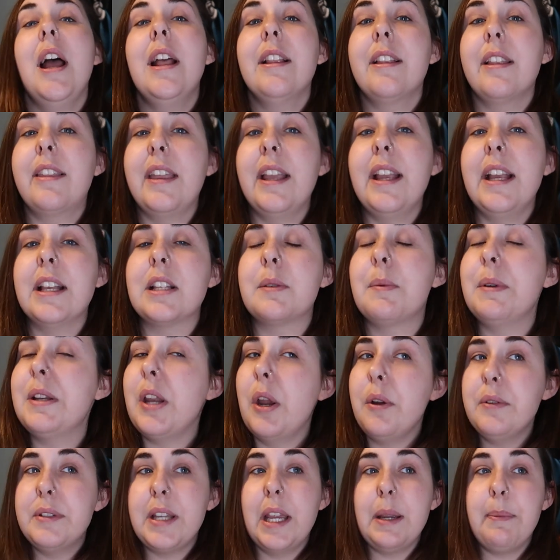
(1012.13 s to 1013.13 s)
The thing is, we
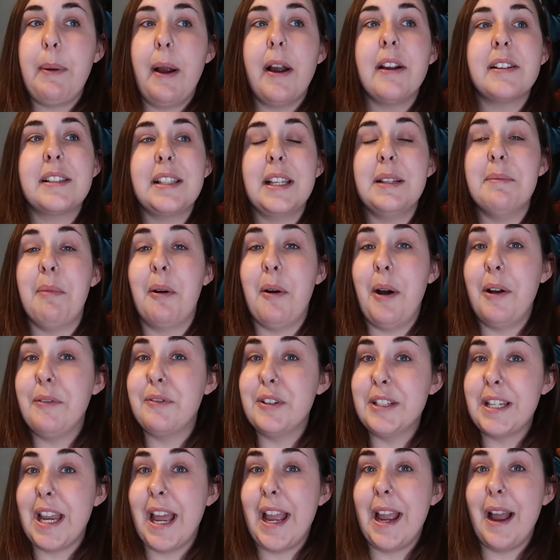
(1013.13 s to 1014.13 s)
don't take paracetamol
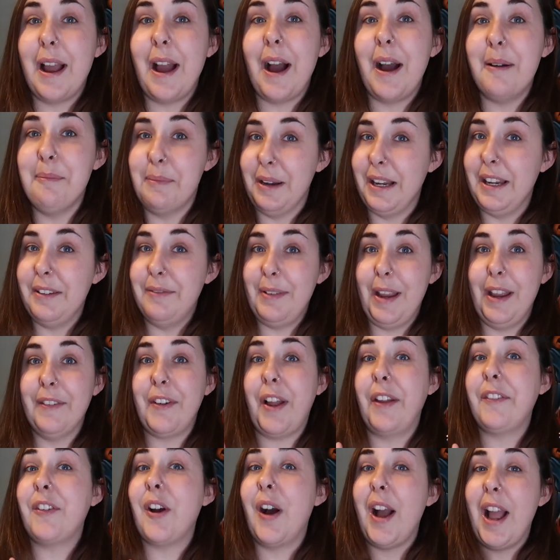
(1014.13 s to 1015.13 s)
every day, believe me. If
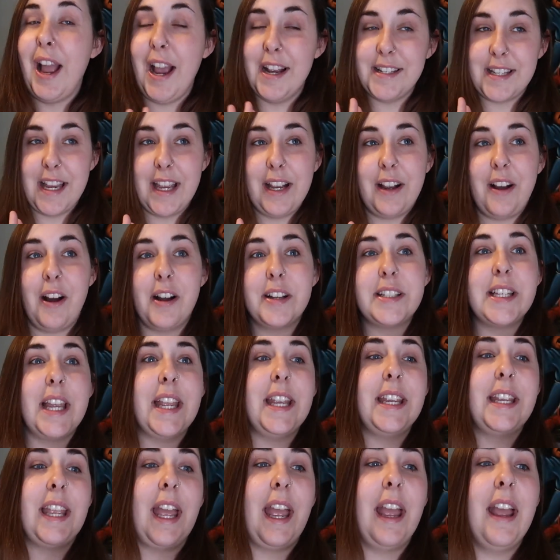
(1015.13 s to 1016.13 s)
I've got a headache, I'll
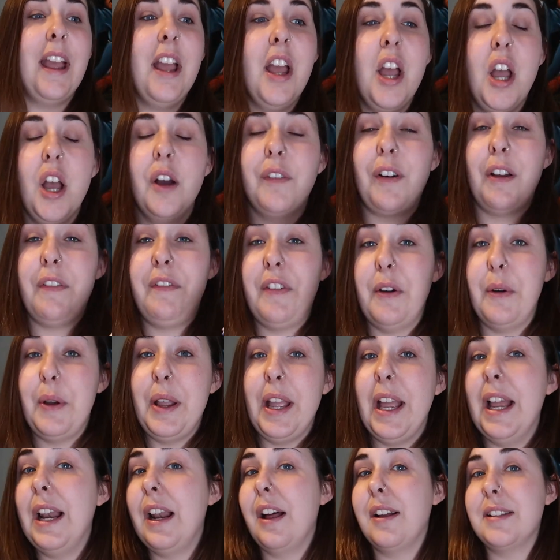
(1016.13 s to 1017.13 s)
take it. If I feel
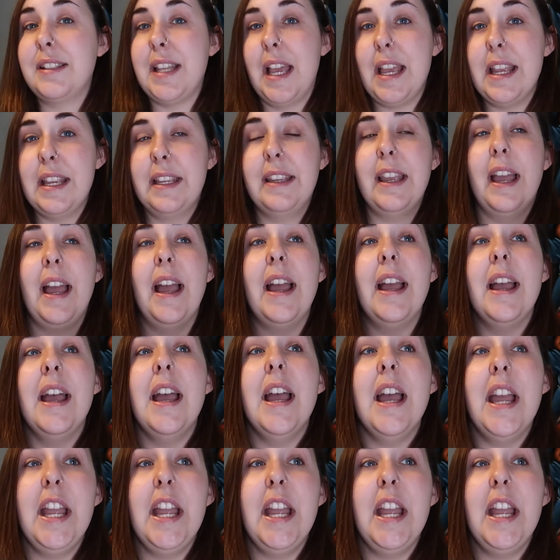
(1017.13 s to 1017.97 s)
ill, I'll take it.